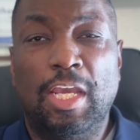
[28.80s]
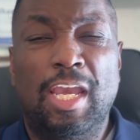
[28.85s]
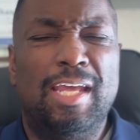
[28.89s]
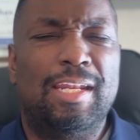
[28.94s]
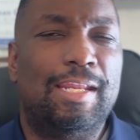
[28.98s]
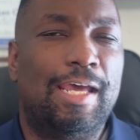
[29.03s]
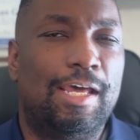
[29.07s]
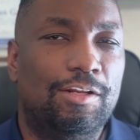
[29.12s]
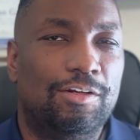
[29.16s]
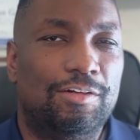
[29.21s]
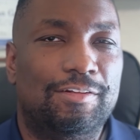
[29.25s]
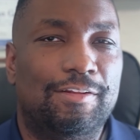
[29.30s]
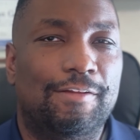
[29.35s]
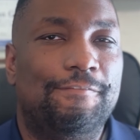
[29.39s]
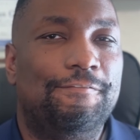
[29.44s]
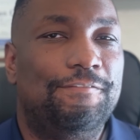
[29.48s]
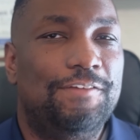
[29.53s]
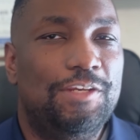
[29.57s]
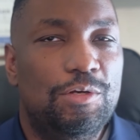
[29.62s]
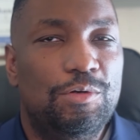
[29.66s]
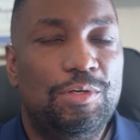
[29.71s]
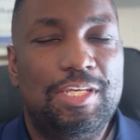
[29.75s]
Now, there's a
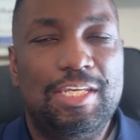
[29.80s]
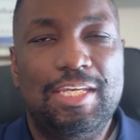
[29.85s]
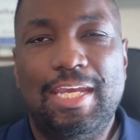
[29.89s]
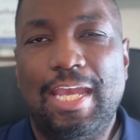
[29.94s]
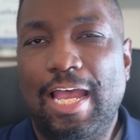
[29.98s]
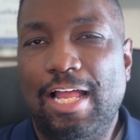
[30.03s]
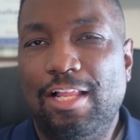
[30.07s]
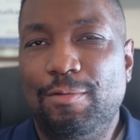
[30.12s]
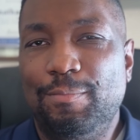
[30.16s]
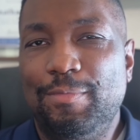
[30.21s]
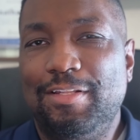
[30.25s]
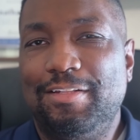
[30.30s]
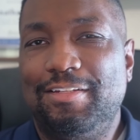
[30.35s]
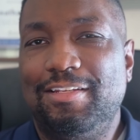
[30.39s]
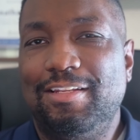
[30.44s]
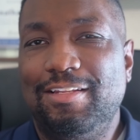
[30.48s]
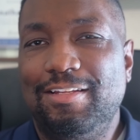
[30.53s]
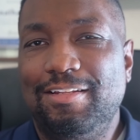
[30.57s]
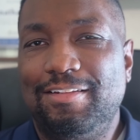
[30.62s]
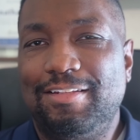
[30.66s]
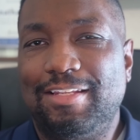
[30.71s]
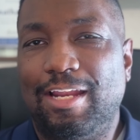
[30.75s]
few key elements to
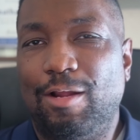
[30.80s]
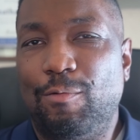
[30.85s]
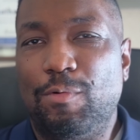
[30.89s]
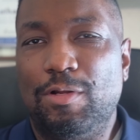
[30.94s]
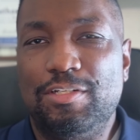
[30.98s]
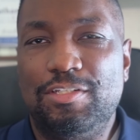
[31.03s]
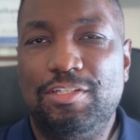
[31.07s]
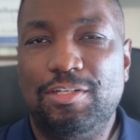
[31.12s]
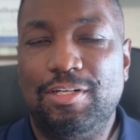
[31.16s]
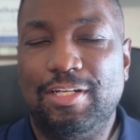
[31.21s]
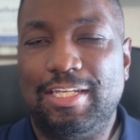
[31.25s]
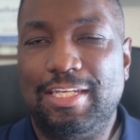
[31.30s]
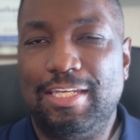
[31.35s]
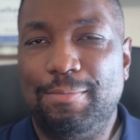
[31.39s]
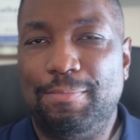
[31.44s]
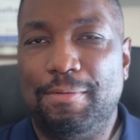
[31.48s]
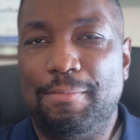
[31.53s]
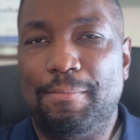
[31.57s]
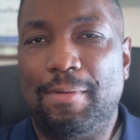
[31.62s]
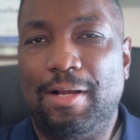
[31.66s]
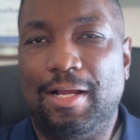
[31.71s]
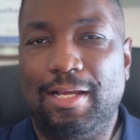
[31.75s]
this that I want you to keep
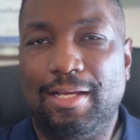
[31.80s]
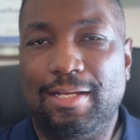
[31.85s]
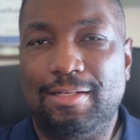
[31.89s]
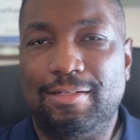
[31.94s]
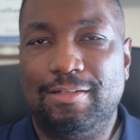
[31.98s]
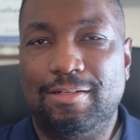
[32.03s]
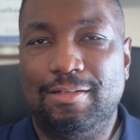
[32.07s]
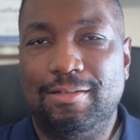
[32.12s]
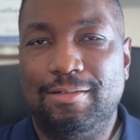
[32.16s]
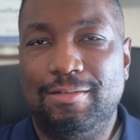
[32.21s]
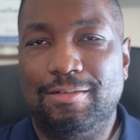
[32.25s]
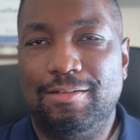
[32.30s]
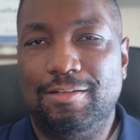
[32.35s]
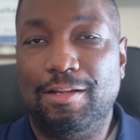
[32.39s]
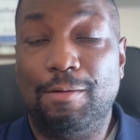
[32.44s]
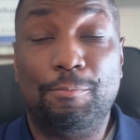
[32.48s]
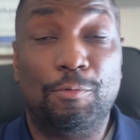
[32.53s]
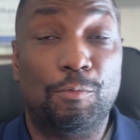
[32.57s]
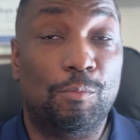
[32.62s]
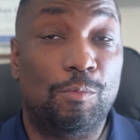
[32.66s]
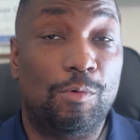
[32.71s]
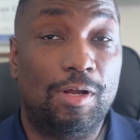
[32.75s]
in mind.
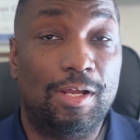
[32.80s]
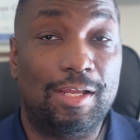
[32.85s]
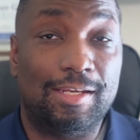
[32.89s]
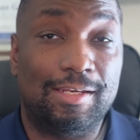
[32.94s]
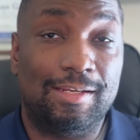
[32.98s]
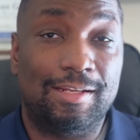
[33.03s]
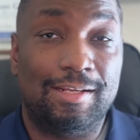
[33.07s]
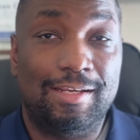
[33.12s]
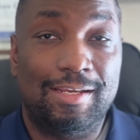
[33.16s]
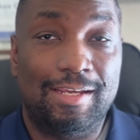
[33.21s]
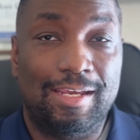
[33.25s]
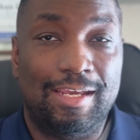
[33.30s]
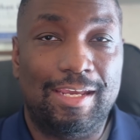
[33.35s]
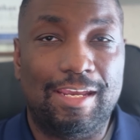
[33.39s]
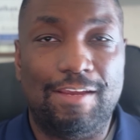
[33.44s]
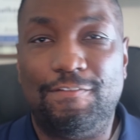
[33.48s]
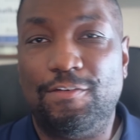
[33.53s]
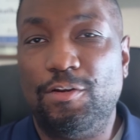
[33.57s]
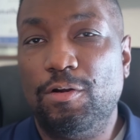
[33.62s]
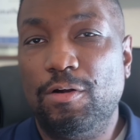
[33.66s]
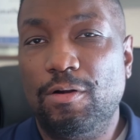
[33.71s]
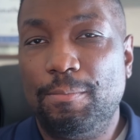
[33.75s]
Number one,
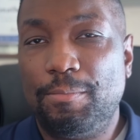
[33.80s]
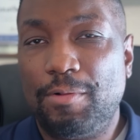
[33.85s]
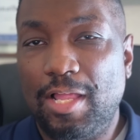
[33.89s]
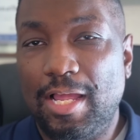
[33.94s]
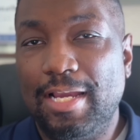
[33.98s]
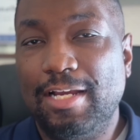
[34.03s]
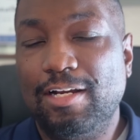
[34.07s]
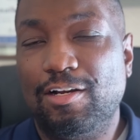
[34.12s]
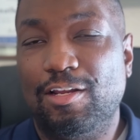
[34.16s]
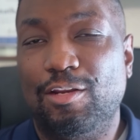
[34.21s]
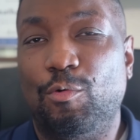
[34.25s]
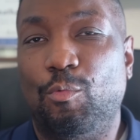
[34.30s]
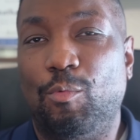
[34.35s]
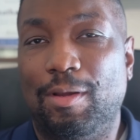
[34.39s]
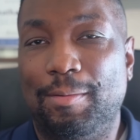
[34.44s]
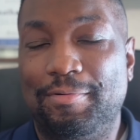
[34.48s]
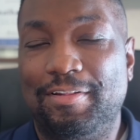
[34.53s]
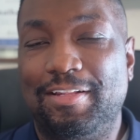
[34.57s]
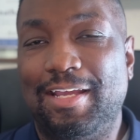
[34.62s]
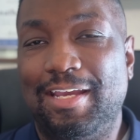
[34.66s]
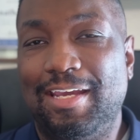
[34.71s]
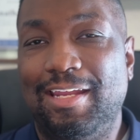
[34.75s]
if you're applying on a
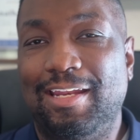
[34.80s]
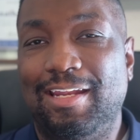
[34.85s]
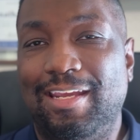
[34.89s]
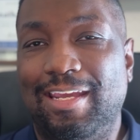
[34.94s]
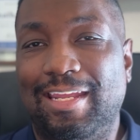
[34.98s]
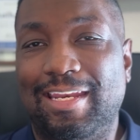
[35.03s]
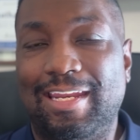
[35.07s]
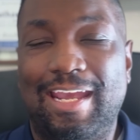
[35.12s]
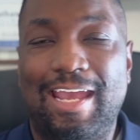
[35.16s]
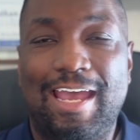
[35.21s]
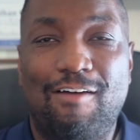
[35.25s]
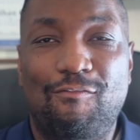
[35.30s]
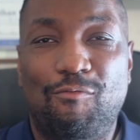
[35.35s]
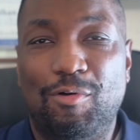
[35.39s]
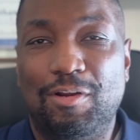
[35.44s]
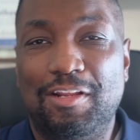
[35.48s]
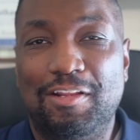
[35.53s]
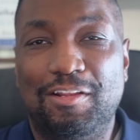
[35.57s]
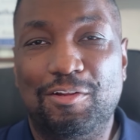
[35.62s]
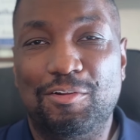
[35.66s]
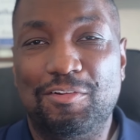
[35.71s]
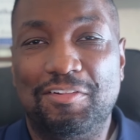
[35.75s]
website and they have one
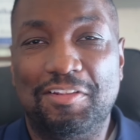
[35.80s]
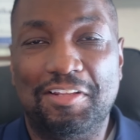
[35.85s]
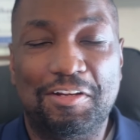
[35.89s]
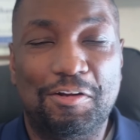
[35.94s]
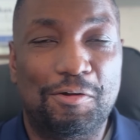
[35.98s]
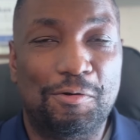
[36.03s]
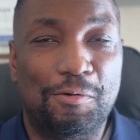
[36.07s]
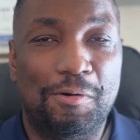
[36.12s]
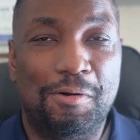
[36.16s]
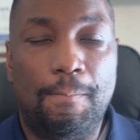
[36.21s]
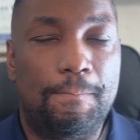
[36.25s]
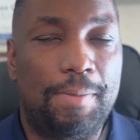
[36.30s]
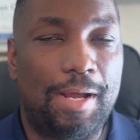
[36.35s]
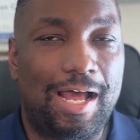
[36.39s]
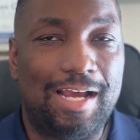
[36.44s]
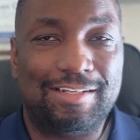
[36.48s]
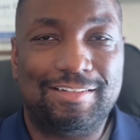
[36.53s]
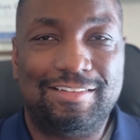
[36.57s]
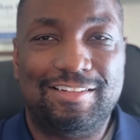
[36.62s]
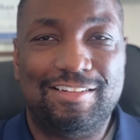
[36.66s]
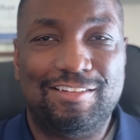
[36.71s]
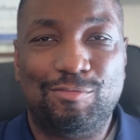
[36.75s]
of those little
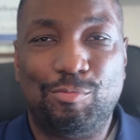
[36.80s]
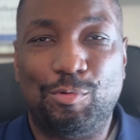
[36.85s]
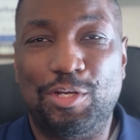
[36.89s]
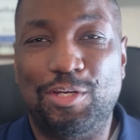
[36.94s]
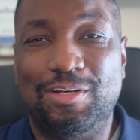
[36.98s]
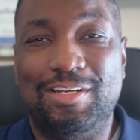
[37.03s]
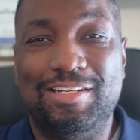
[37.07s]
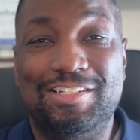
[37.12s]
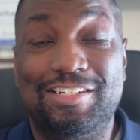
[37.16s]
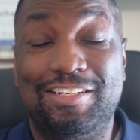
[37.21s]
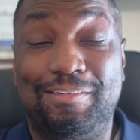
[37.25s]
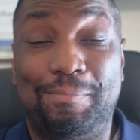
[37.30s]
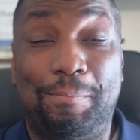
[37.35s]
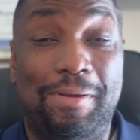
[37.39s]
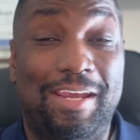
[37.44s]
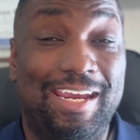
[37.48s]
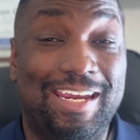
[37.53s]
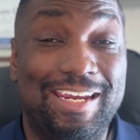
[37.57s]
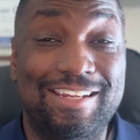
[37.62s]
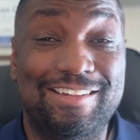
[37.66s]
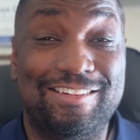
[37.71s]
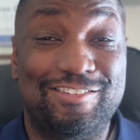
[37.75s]
boxes where you can just
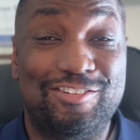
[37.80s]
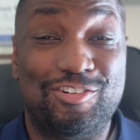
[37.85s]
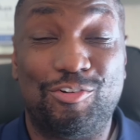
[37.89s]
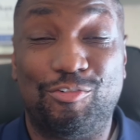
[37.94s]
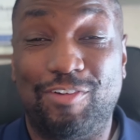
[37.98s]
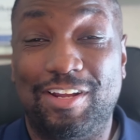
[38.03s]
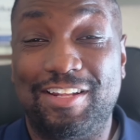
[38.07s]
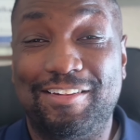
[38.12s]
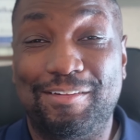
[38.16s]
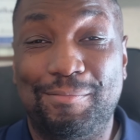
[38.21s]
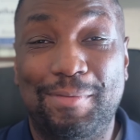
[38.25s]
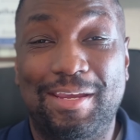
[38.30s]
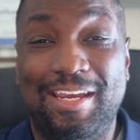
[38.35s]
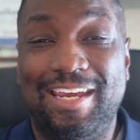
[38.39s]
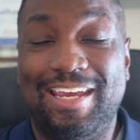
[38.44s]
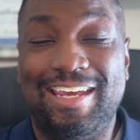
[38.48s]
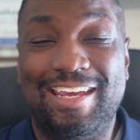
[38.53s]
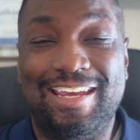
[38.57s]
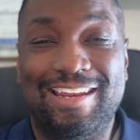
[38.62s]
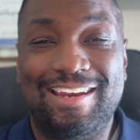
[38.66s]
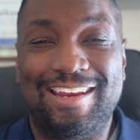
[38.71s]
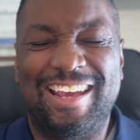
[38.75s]
paste your resume
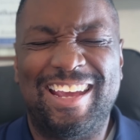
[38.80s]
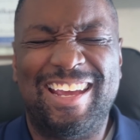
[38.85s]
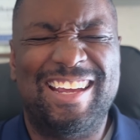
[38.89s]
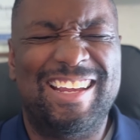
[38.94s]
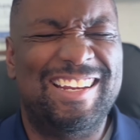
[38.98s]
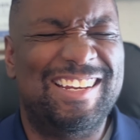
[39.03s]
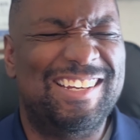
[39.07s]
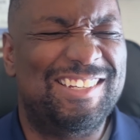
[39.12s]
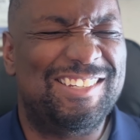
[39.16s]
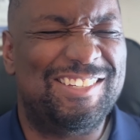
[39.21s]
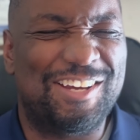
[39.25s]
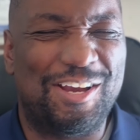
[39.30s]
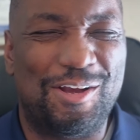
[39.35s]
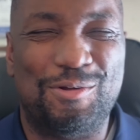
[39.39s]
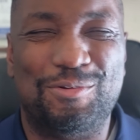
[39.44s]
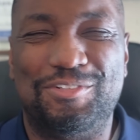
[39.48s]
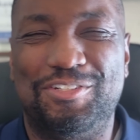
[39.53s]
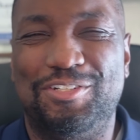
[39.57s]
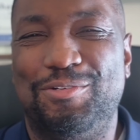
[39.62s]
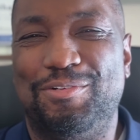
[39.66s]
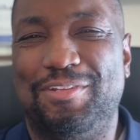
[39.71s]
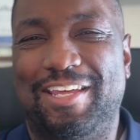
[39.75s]
in,
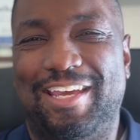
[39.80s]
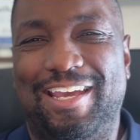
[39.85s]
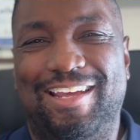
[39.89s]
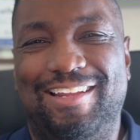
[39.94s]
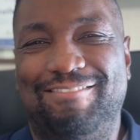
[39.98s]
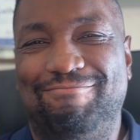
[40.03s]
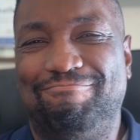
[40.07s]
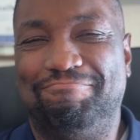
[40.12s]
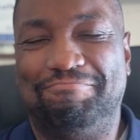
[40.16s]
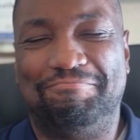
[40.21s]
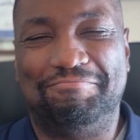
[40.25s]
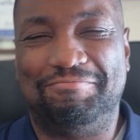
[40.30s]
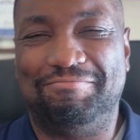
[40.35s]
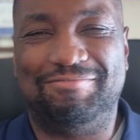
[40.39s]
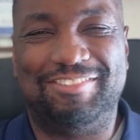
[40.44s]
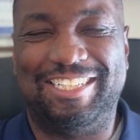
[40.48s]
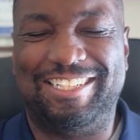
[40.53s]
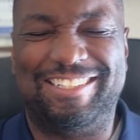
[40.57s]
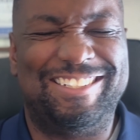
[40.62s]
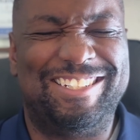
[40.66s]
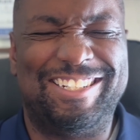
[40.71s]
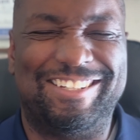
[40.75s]
don't do that.
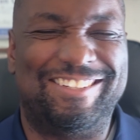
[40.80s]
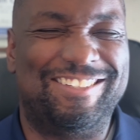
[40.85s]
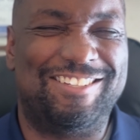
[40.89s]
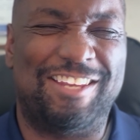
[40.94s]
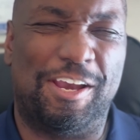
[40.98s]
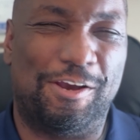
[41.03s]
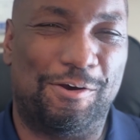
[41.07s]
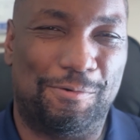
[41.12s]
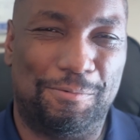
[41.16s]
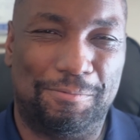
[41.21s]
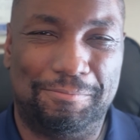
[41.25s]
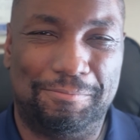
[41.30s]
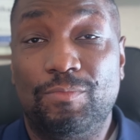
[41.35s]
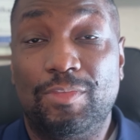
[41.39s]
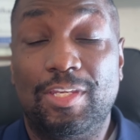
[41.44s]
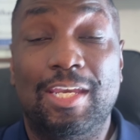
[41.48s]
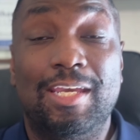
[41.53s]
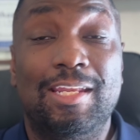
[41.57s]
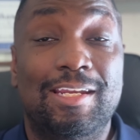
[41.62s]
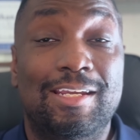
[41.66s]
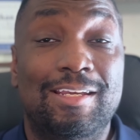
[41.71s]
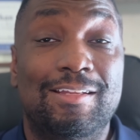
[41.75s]
Just don't.
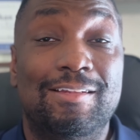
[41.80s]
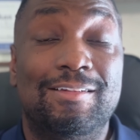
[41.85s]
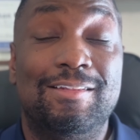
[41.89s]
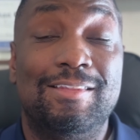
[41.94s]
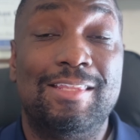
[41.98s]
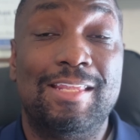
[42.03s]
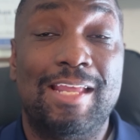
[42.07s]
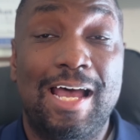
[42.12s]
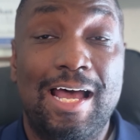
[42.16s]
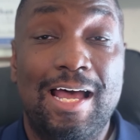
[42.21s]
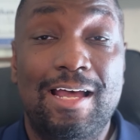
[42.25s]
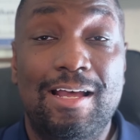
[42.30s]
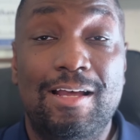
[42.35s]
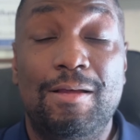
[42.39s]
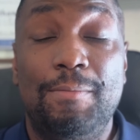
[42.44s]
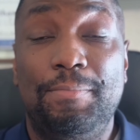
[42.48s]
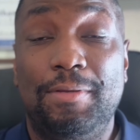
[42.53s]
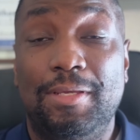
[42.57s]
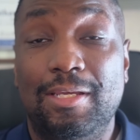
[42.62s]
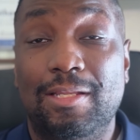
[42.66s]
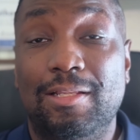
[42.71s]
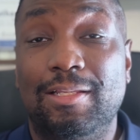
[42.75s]
It is not
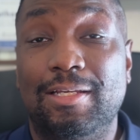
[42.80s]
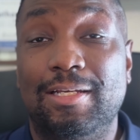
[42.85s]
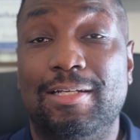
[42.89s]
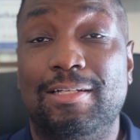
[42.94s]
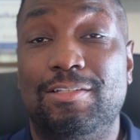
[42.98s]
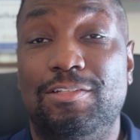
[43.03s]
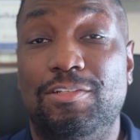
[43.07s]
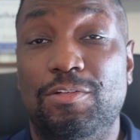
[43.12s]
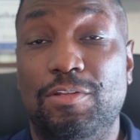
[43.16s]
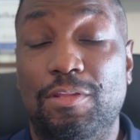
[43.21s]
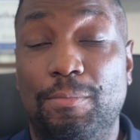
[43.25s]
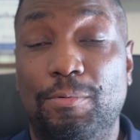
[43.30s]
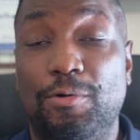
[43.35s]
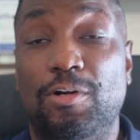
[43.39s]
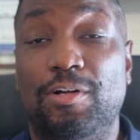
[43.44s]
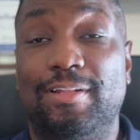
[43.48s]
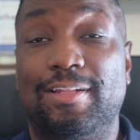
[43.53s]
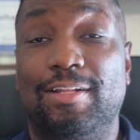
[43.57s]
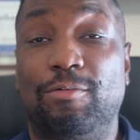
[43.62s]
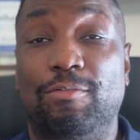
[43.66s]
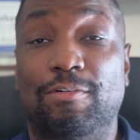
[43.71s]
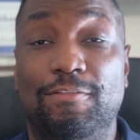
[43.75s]
appealing to the
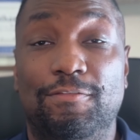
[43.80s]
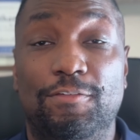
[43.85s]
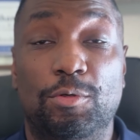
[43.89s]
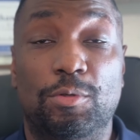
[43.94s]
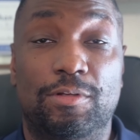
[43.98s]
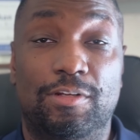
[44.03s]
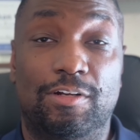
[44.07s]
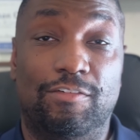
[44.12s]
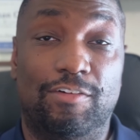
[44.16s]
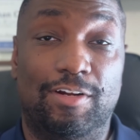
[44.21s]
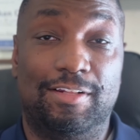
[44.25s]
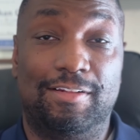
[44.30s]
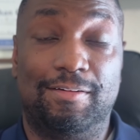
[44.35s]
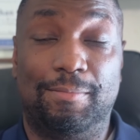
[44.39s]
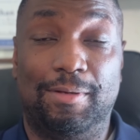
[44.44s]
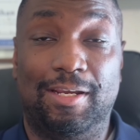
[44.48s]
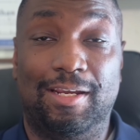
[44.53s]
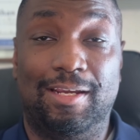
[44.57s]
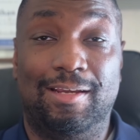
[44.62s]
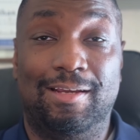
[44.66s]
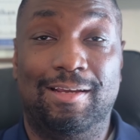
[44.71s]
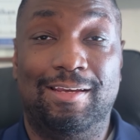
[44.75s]
person reviewing your
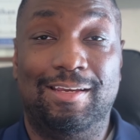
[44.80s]
resume.